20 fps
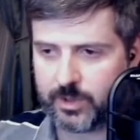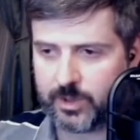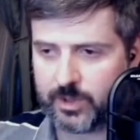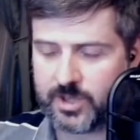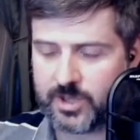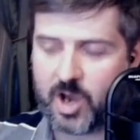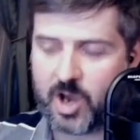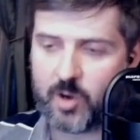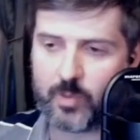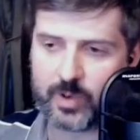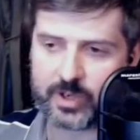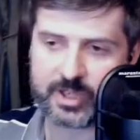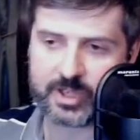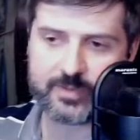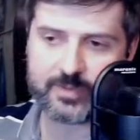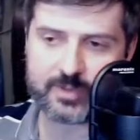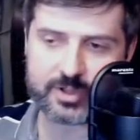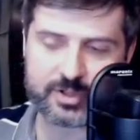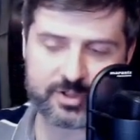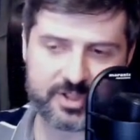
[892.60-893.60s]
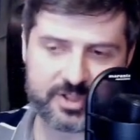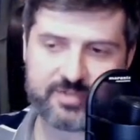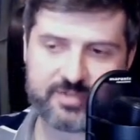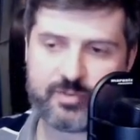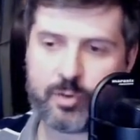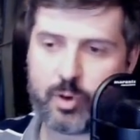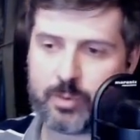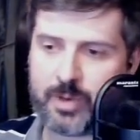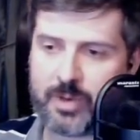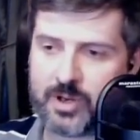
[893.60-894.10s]
now we can even
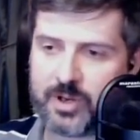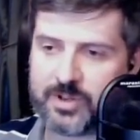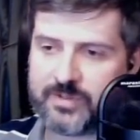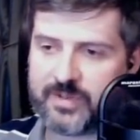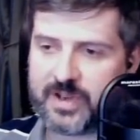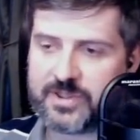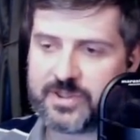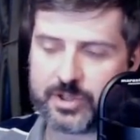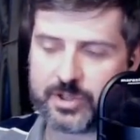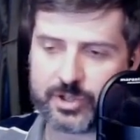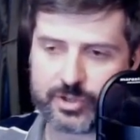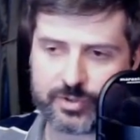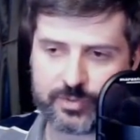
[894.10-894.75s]
transform our advantage